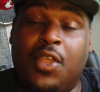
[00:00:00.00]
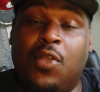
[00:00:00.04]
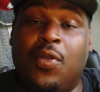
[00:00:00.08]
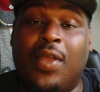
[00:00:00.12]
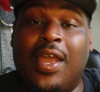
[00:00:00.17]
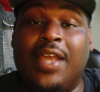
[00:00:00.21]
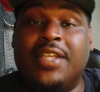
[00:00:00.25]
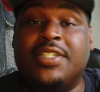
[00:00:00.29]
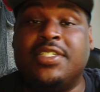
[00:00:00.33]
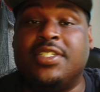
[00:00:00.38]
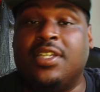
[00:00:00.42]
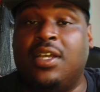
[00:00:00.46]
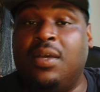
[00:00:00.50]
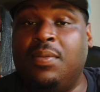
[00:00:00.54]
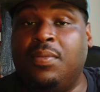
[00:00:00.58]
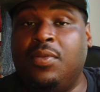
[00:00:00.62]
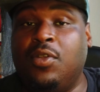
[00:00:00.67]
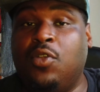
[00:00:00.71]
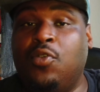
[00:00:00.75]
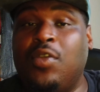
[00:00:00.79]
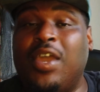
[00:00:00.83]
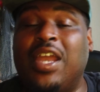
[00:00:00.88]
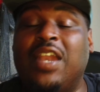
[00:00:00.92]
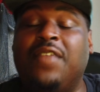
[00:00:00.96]
and create
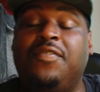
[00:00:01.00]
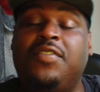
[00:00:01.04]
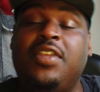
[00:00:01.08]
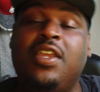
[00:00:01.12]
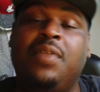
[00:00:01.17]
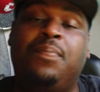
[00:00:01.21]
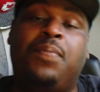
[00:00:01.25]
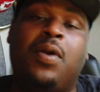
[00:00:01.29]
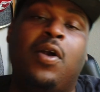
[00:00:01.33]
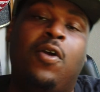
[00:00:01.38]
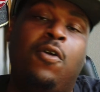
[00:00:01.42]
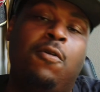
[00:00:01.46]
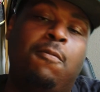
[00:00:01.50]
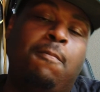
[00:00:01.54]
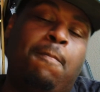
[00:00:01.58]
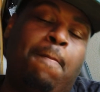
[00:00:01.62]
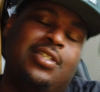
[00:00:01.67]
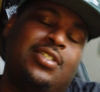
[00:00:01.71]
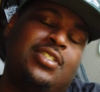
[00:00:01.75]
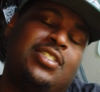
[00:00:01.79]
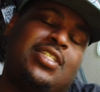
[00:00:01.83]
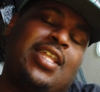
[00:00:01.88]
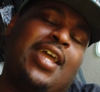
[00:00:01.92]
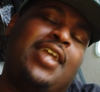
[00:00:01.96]
some, Creative Depot.
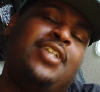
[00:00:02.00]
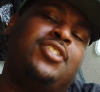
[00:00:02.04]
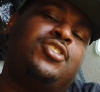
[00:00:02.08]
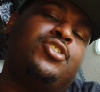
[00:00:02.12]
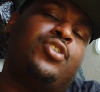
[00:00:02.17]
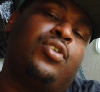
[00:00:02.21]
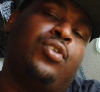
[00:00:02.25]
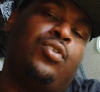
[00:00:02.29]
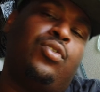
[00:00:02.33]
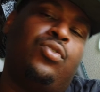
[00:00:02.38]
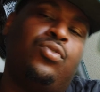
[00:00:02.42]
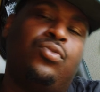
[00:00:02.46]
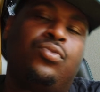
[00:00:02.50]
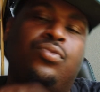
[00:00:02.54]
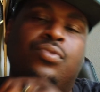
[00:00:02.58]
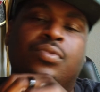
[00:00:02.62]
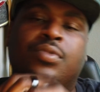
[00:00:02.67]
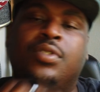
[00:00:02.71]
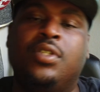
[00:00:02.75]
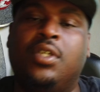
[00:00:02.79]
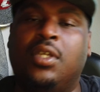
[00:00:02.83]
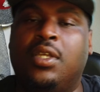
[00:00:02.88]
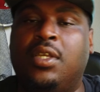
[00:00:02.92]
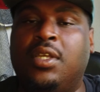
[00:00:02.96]
Stay tuned,
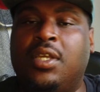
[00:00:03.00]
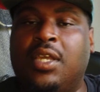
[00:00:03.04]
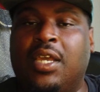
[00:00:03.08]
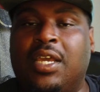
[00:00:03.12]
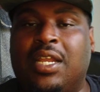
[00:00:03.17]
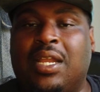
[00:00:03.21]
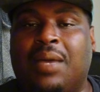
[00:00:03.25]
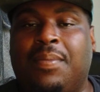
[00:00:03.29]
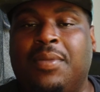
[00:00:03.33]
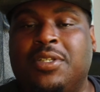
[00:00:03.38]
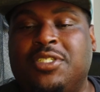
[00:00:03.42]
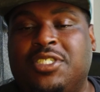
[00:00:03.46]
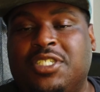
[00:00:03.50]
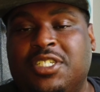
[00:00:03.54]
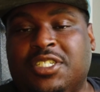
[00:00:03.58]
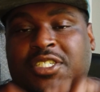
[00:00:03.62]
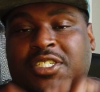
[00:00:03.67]
and I'm going